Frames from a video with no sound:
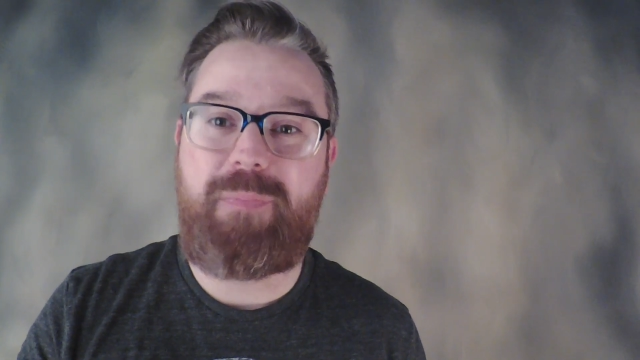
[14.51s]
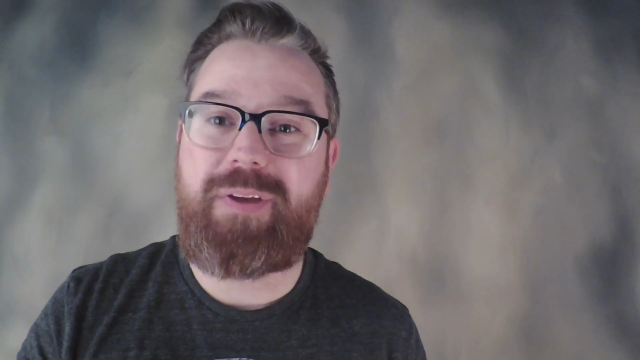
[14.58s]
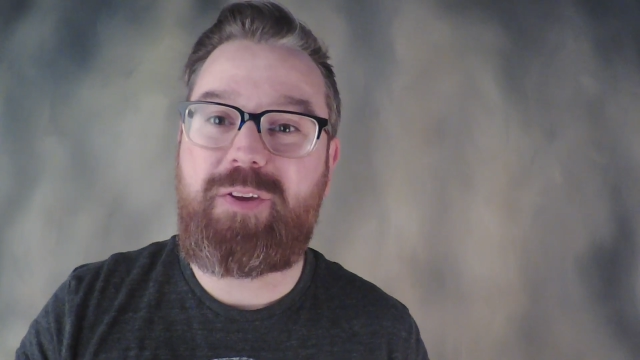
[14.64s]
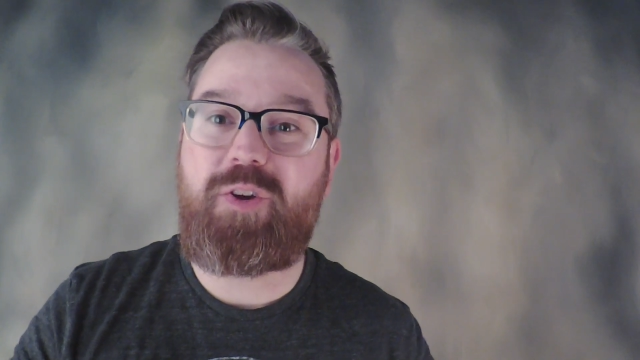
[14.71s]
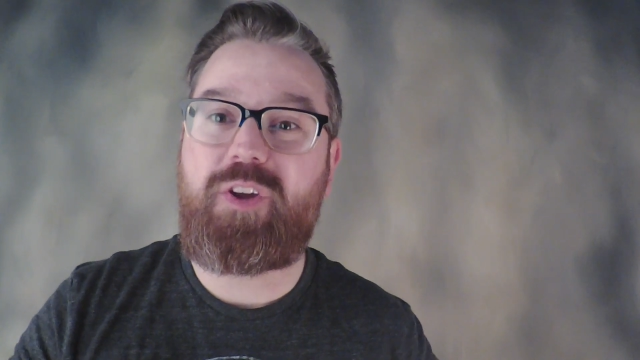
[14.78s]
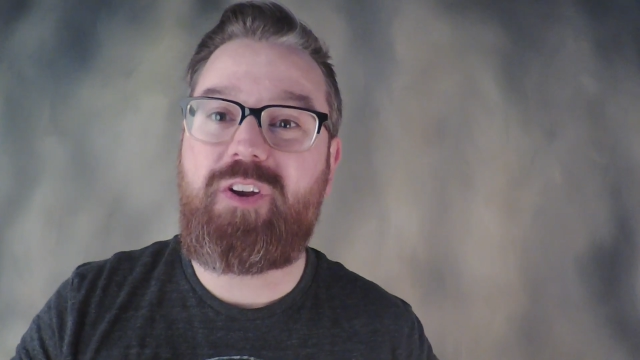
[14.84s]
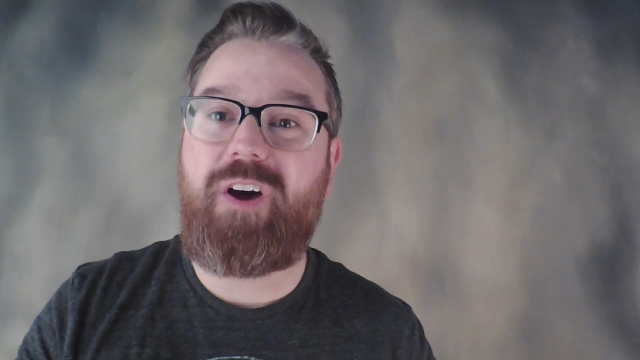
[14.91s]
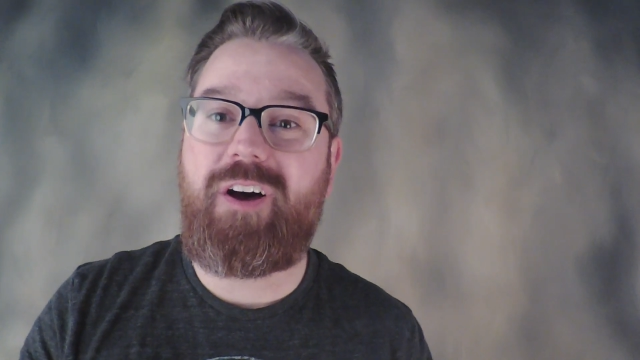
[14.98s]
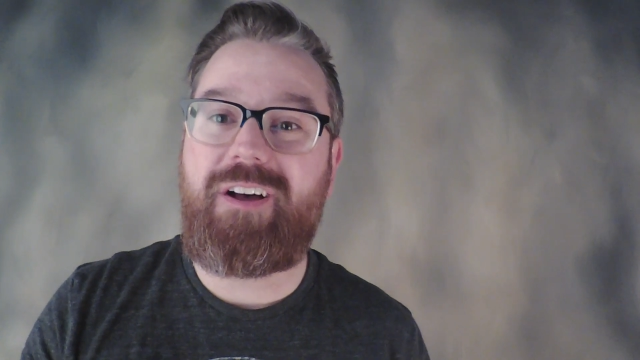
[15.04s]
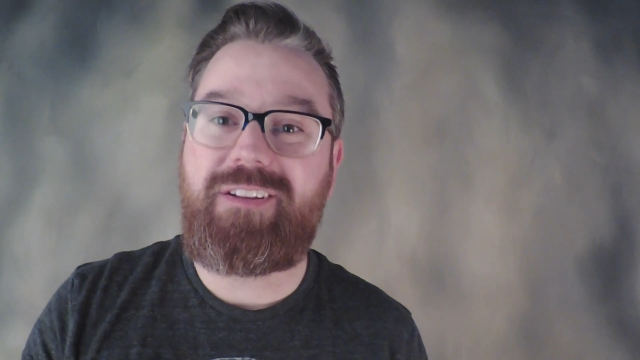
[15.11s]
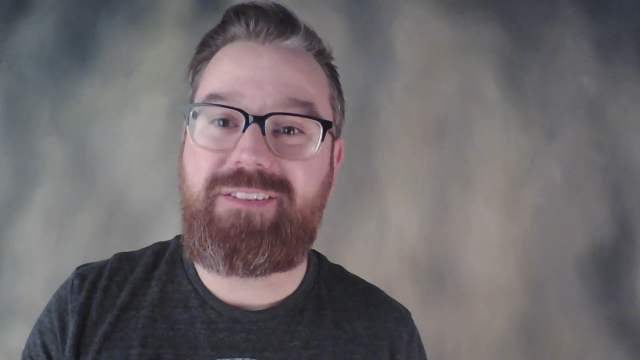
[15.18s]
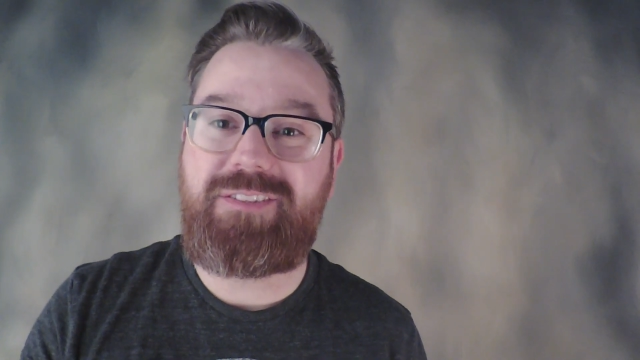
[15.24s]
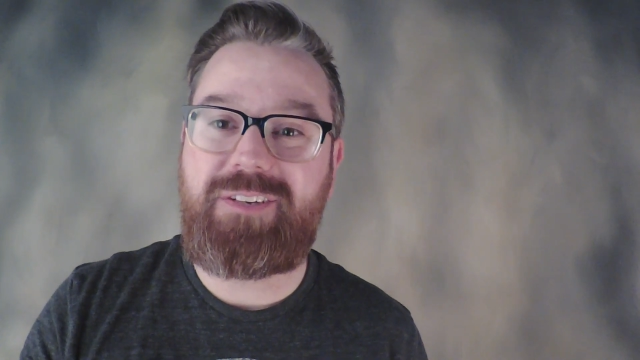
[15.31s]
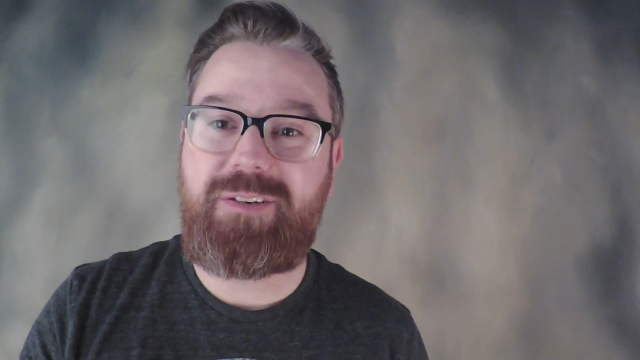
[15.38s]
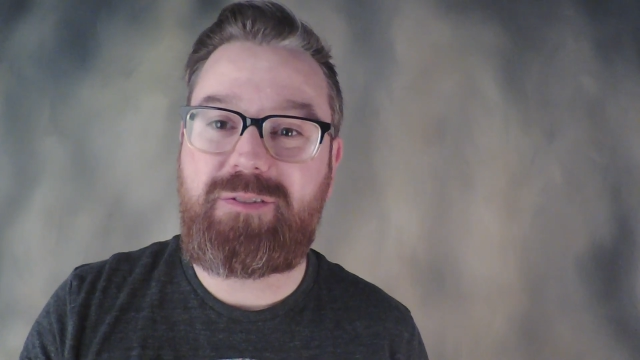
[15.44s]
but you can
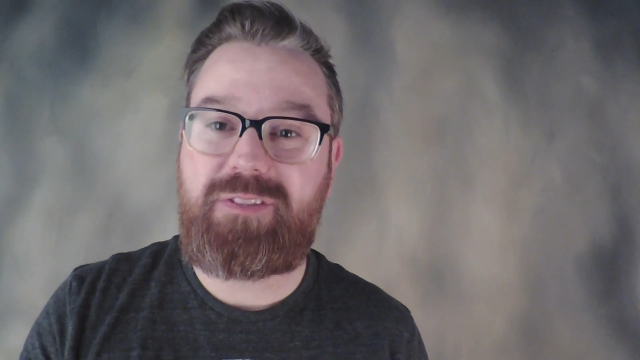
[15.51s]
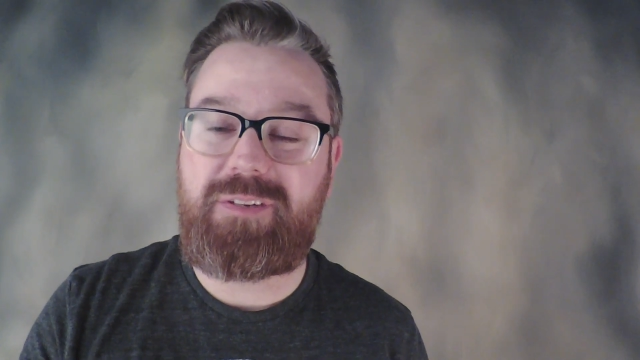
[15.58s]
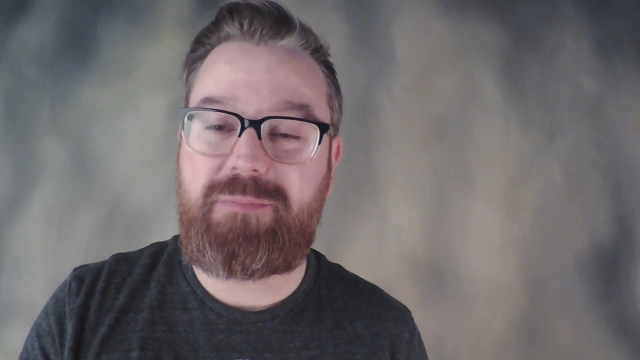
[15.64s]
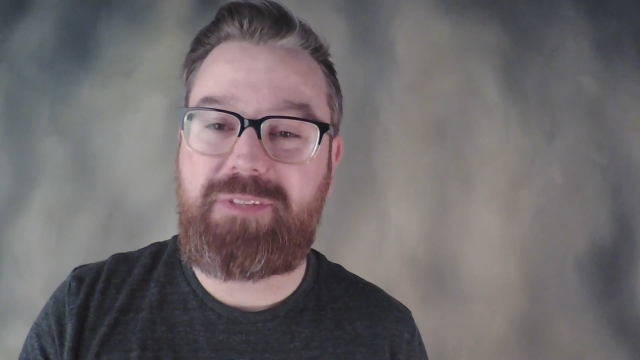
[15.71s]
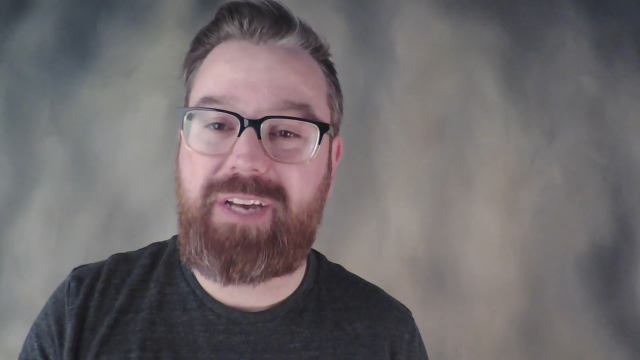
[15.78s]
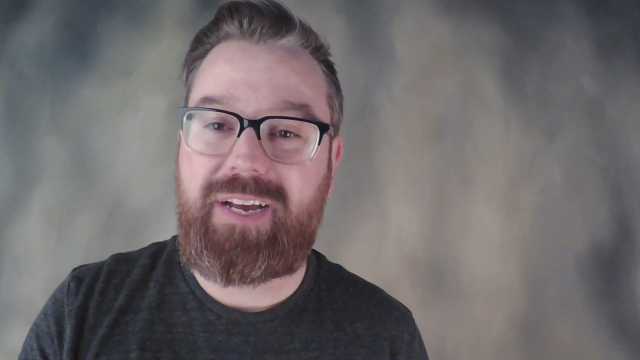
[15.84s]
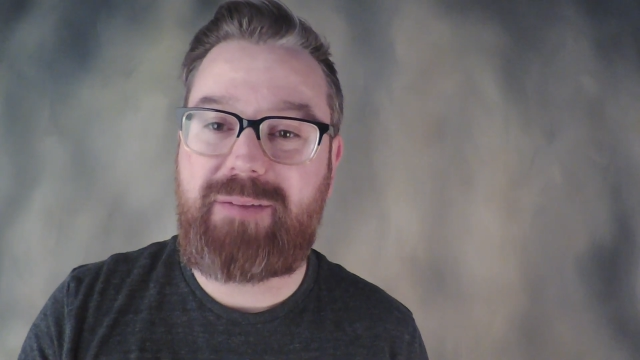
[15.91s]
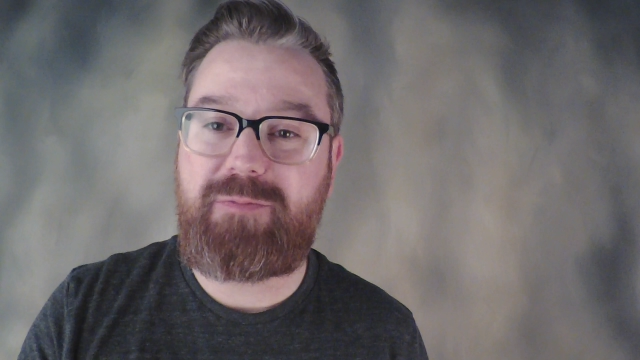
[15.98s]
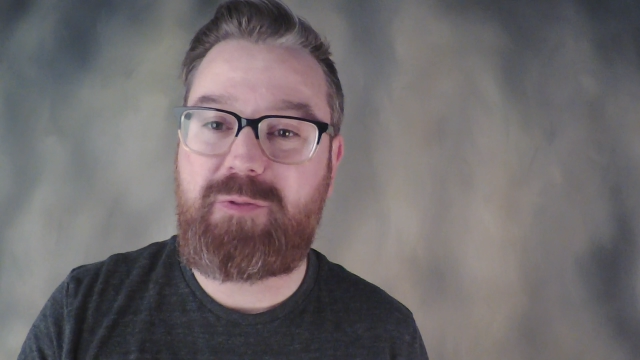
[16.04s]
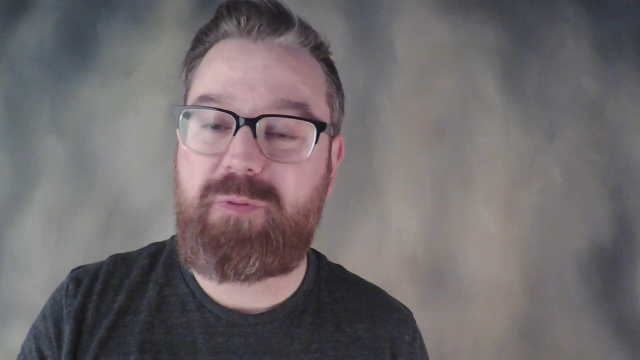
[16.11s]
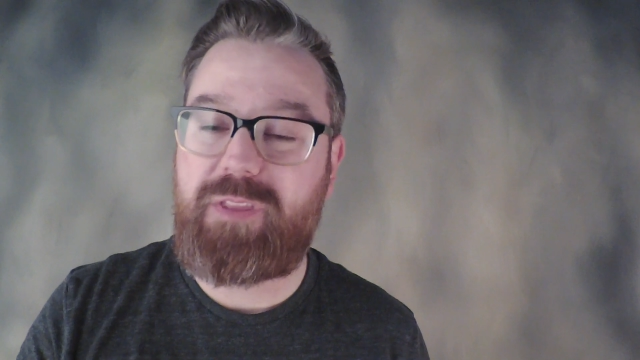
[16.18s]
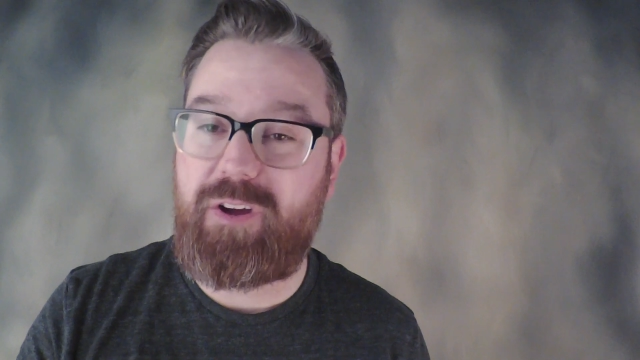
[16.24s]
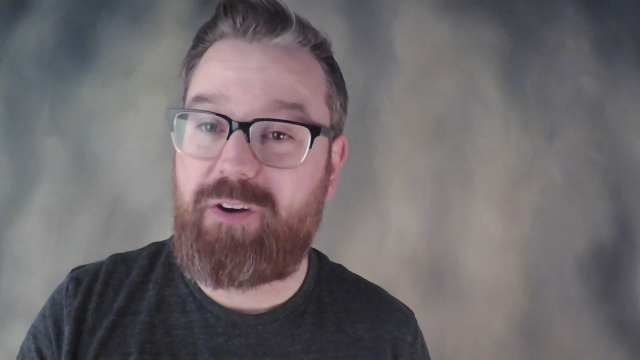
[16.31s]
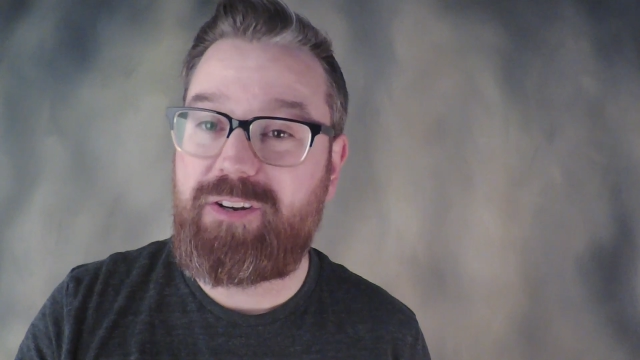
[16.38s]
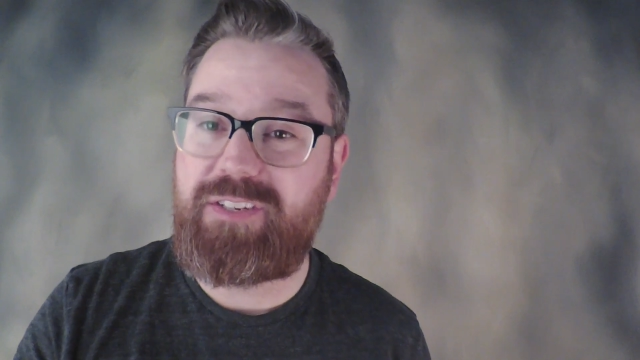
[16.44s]
also sometimes
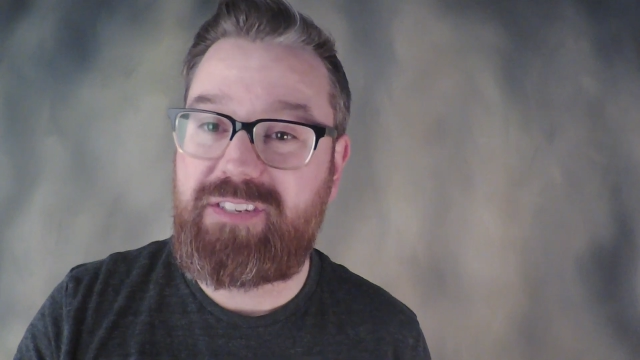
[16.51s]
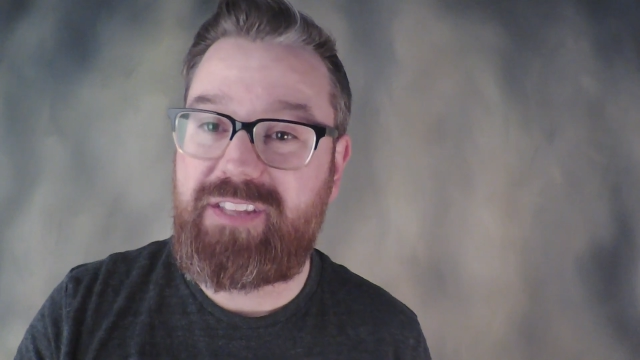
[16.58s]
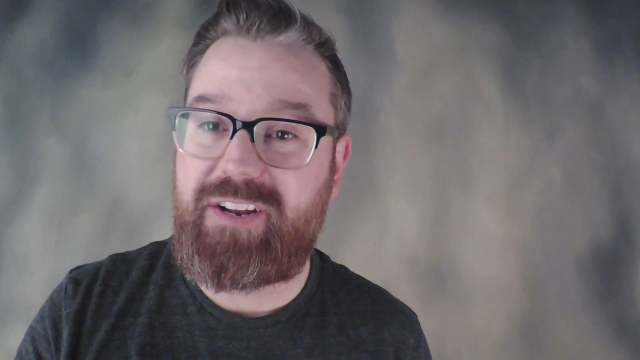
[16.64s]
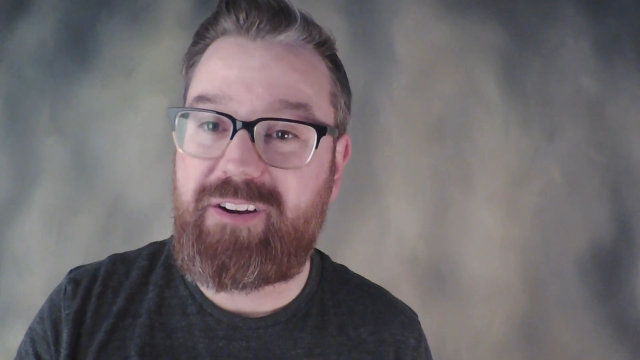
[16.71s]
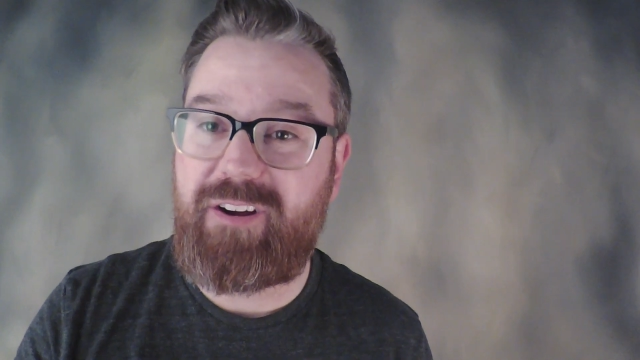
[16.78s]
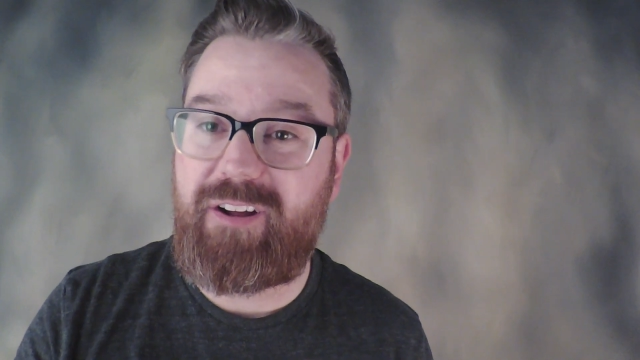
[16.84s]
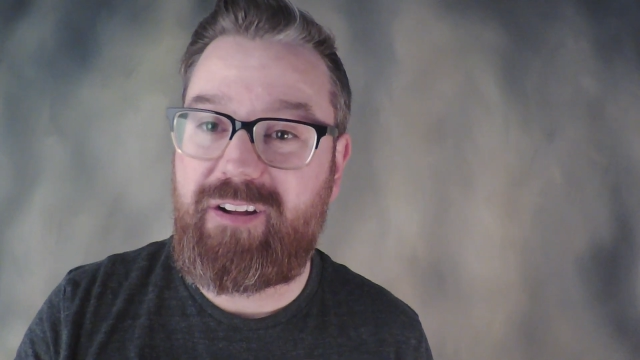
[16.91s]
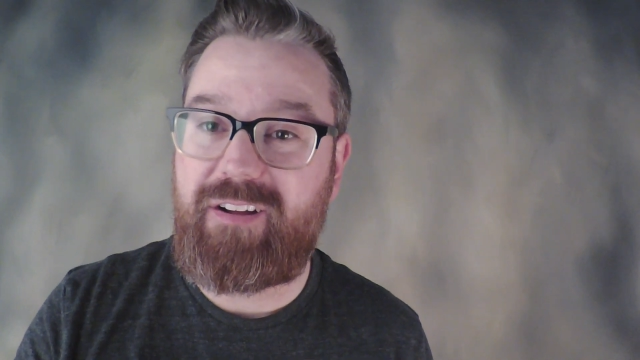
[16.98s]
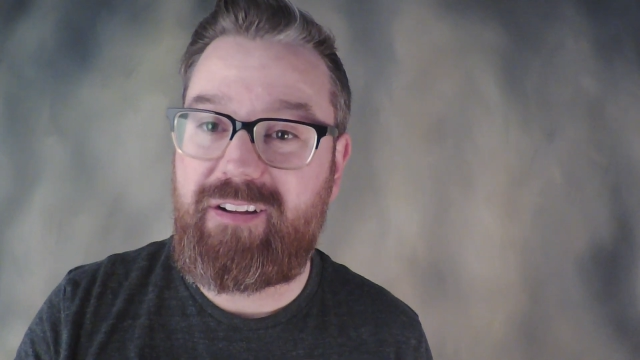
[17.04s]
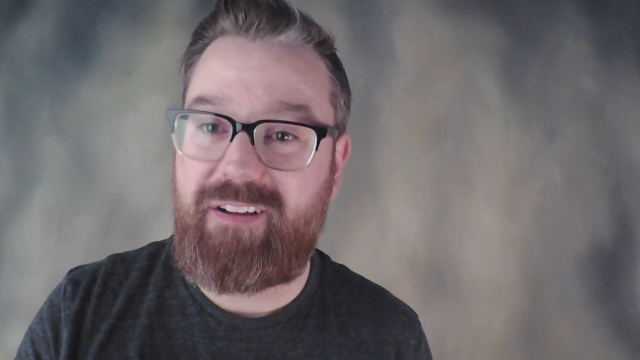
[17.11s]
with artists that are